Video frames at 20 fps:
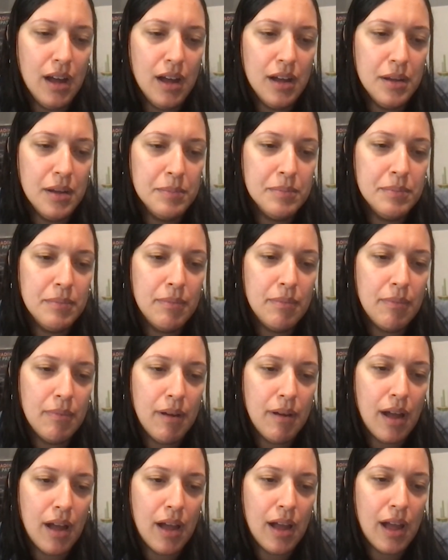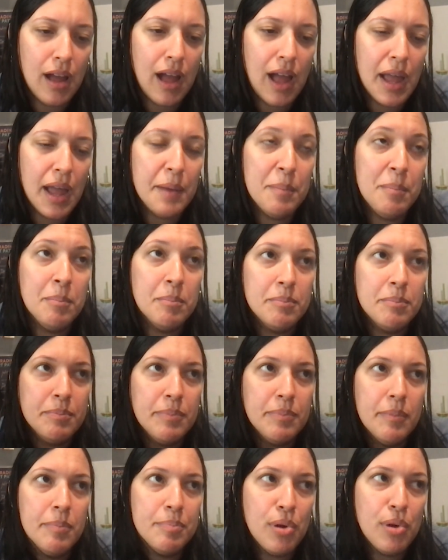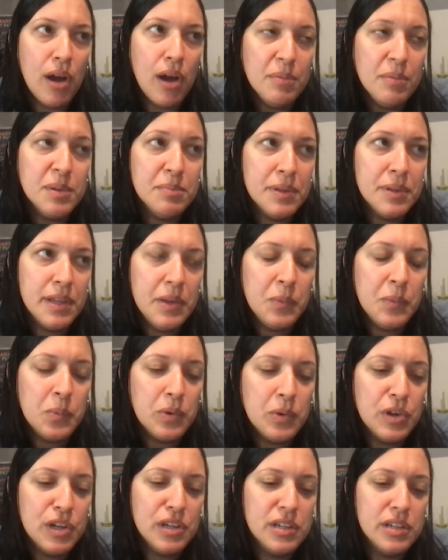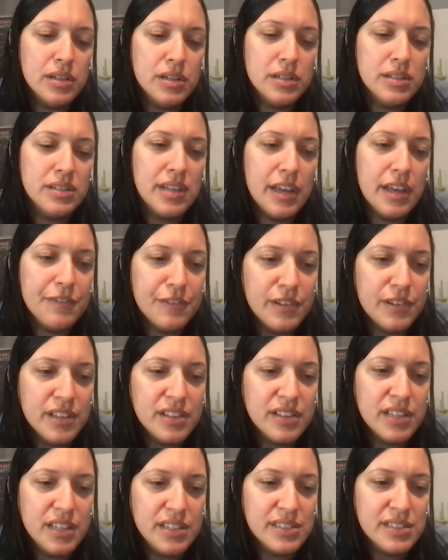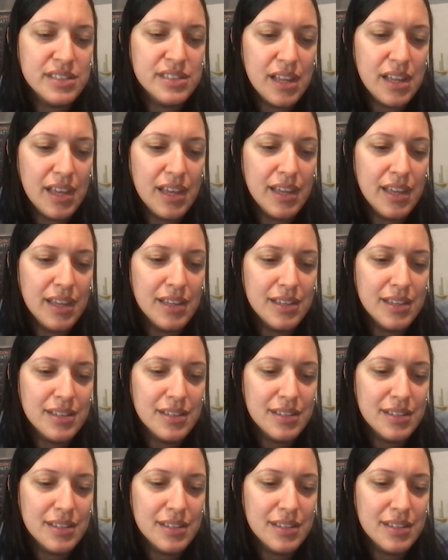I probably would definitely say,